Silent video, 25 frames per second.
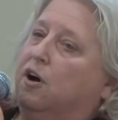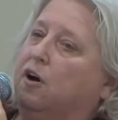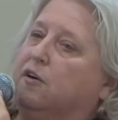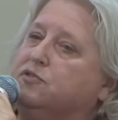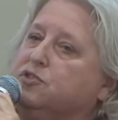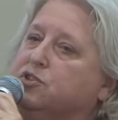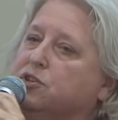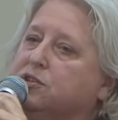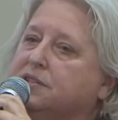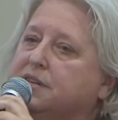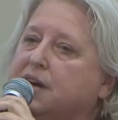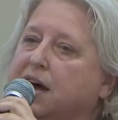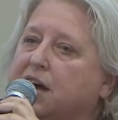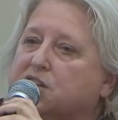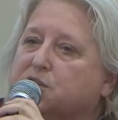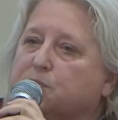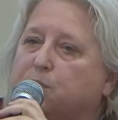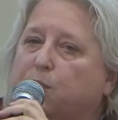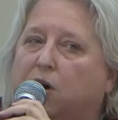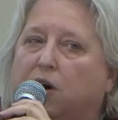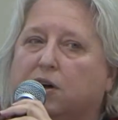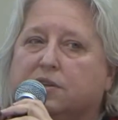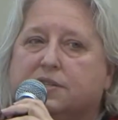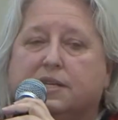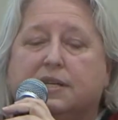of the
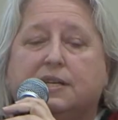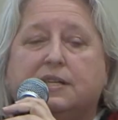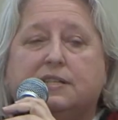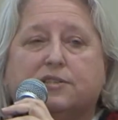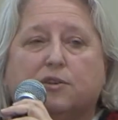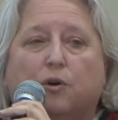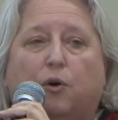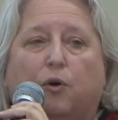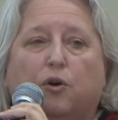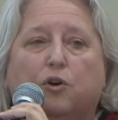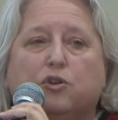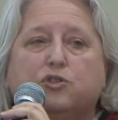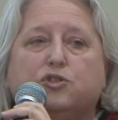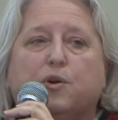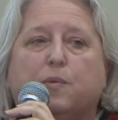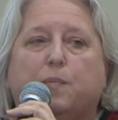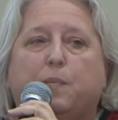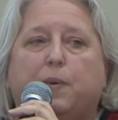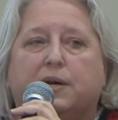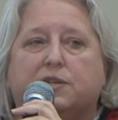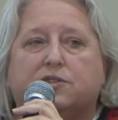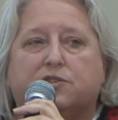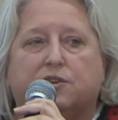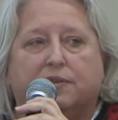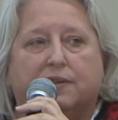dashboard is all the
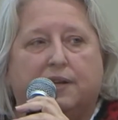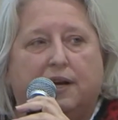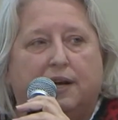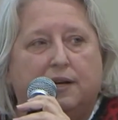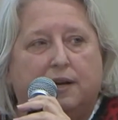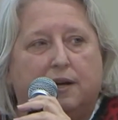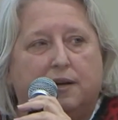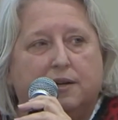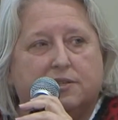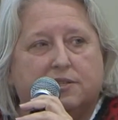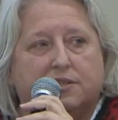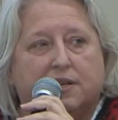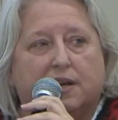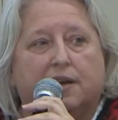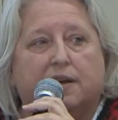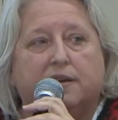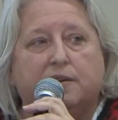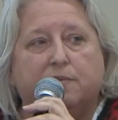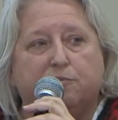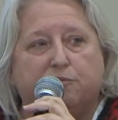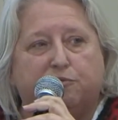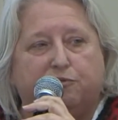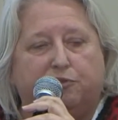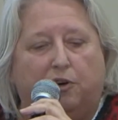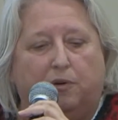personalized
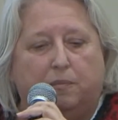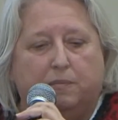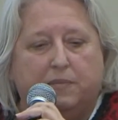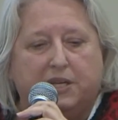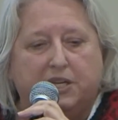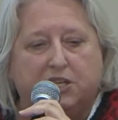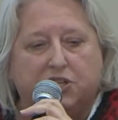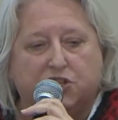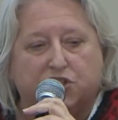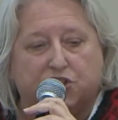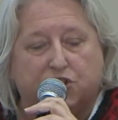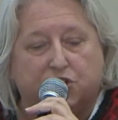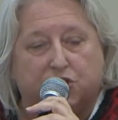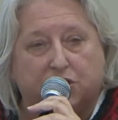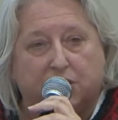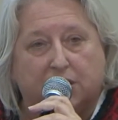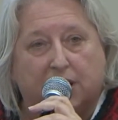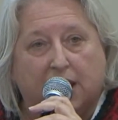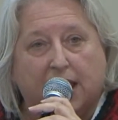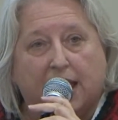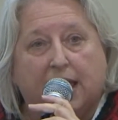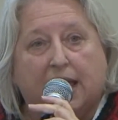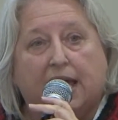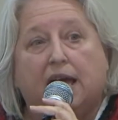information